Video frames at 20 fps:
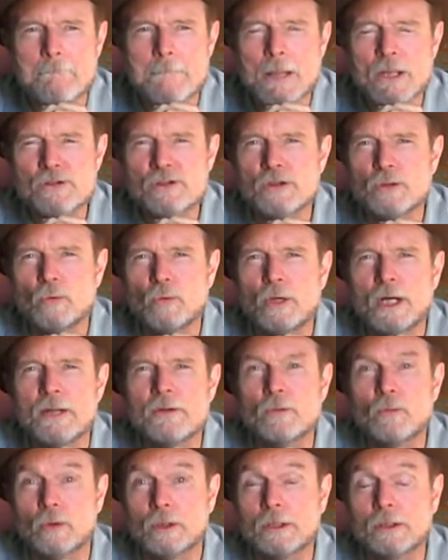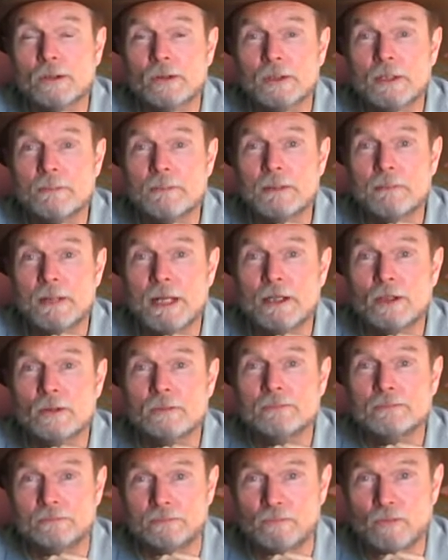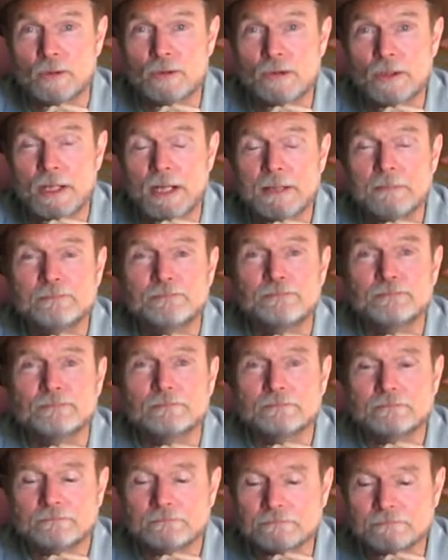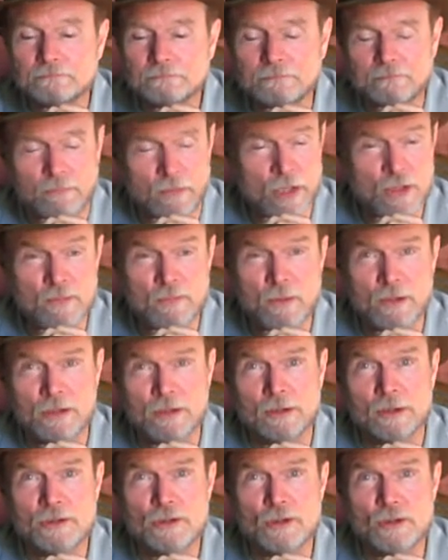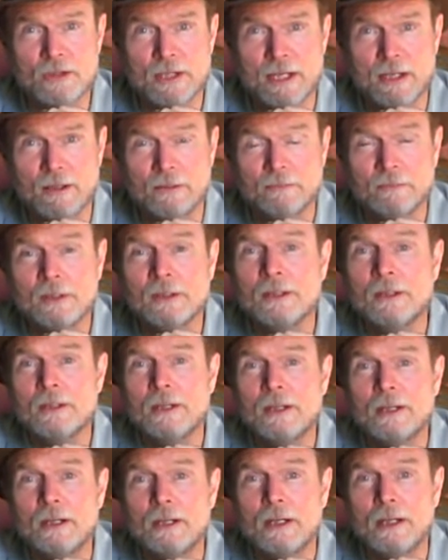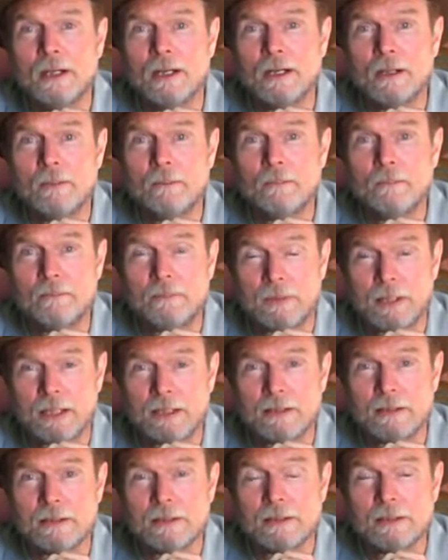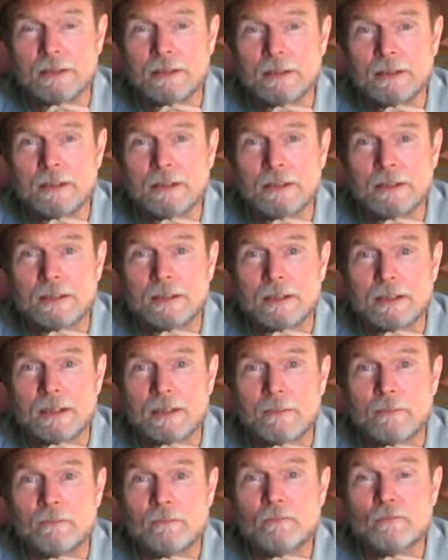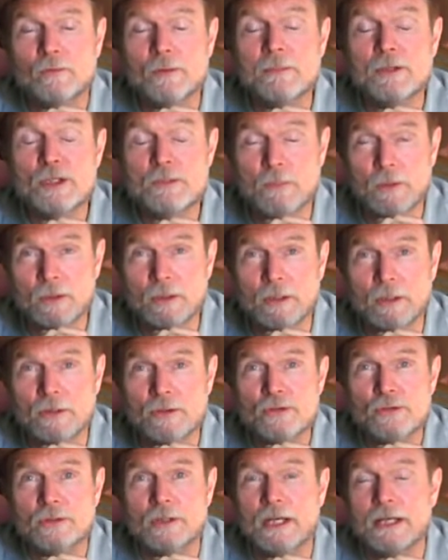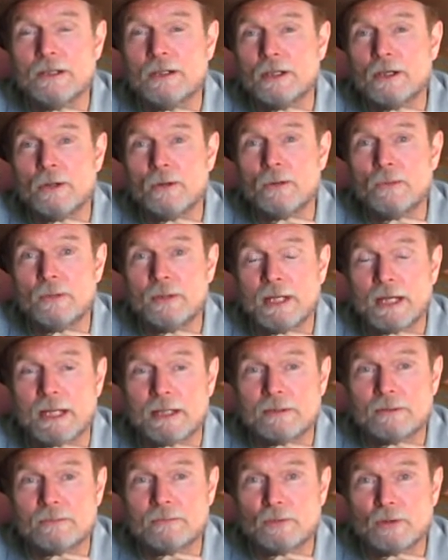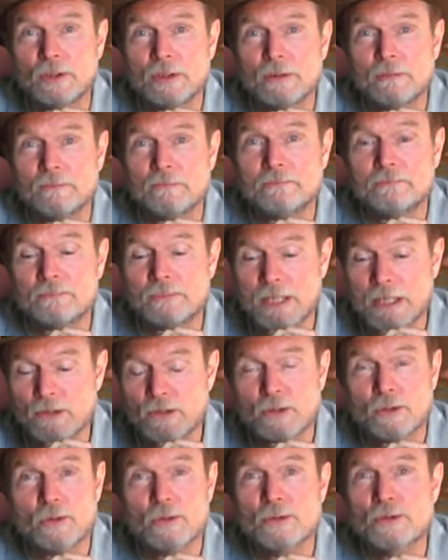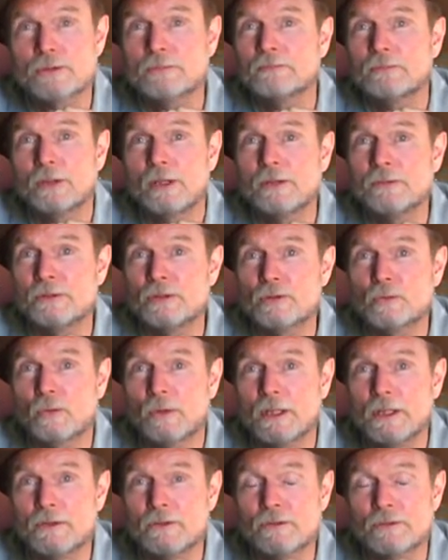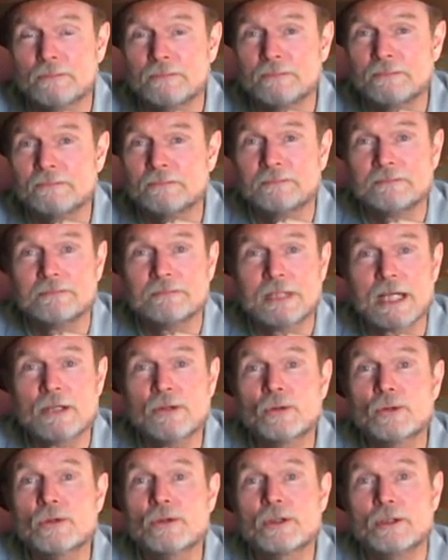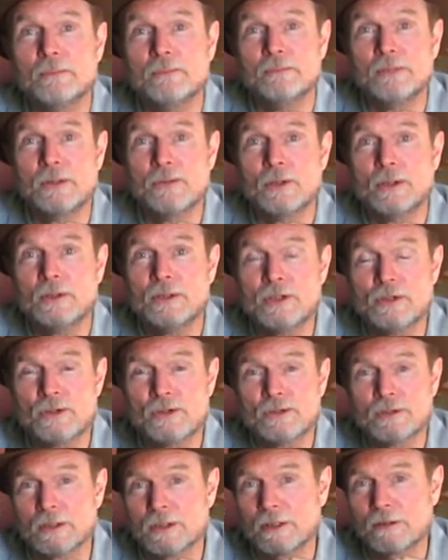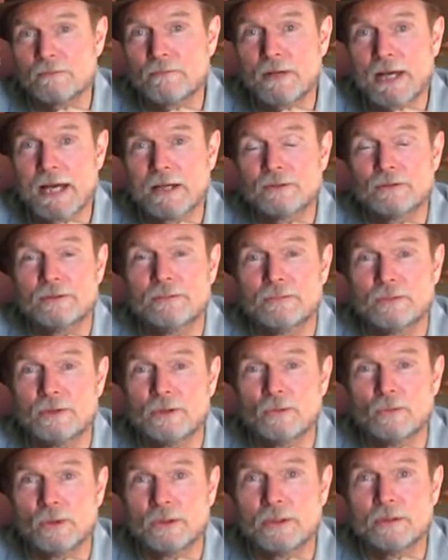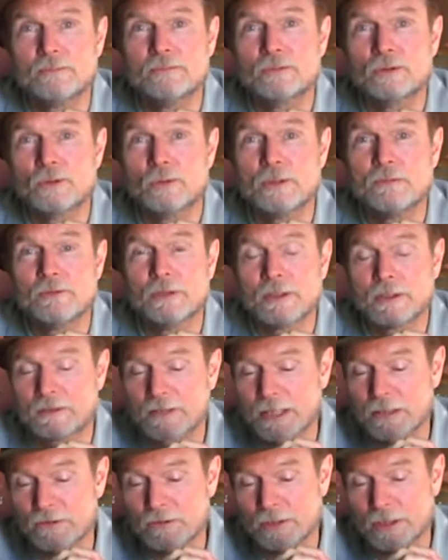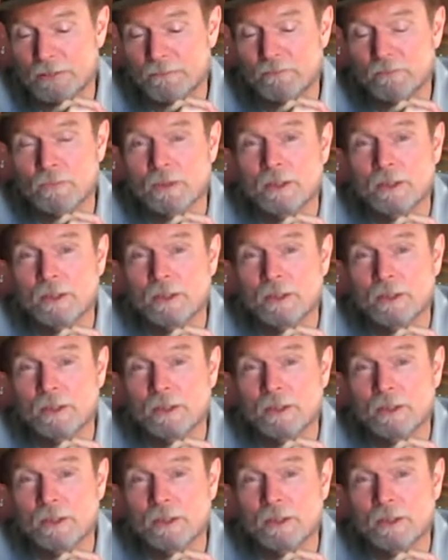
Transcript: This is a wine that will clearly be better with time. It's pretty delicious now. But from experience, I know that, you know, 10 years on these wines doesn't hurt them in the least, and in fact, they're really terrific at that time.